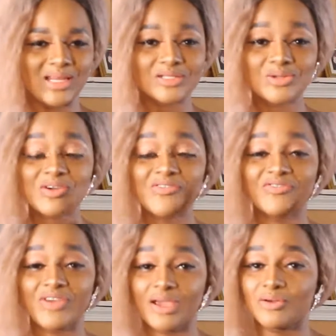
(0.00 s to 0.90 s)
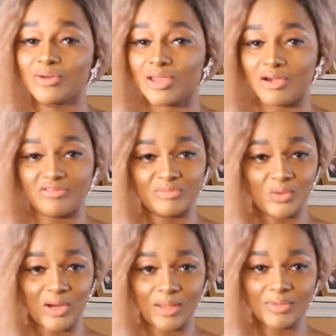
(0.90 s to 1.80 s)
They took very good care of me
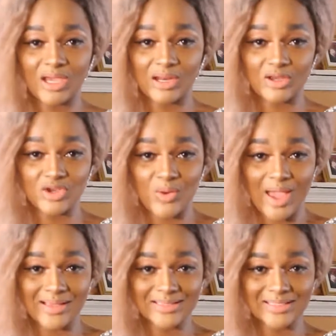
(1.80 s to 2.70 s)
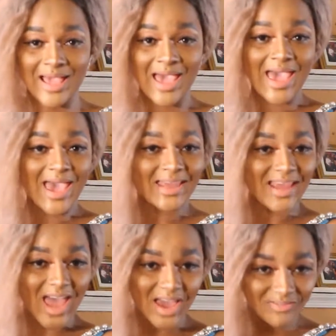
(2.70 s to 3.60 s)
when I'm here in the US.
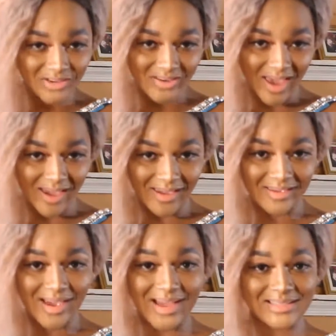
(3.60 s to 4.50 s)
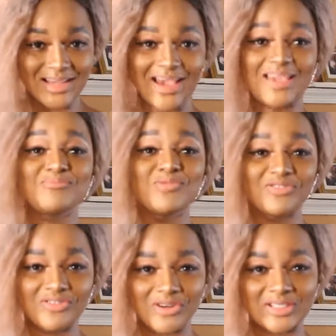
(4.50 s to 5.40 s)
And every day as I
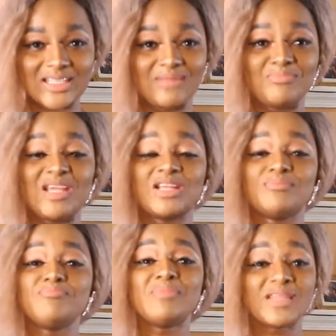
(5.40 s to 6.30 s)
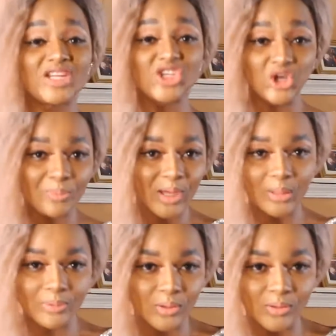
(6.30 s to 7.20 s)
move on and meeting new
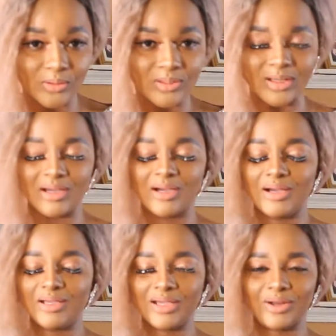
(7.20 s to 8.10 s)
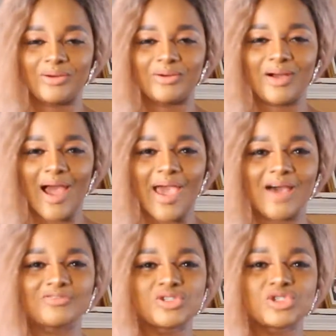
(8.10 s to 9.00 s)
people, you know, I
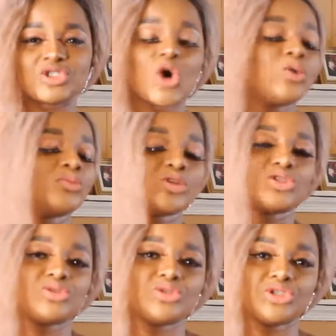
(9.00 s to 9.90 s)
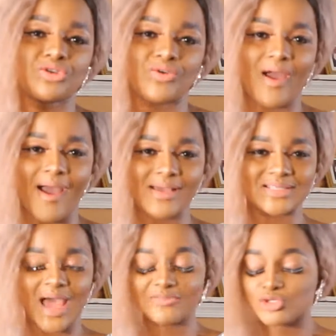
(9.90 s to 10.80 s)
have so much to show you
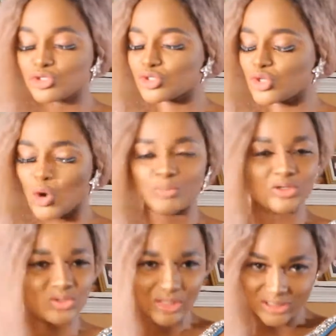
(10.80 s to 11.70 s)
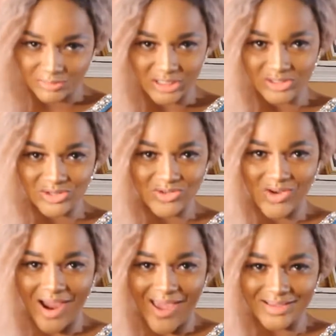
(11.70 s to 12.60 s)
guys. I have so much to explain to
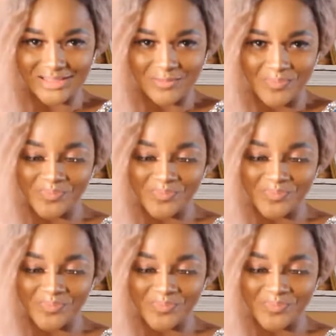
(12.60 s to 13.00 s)
you guys.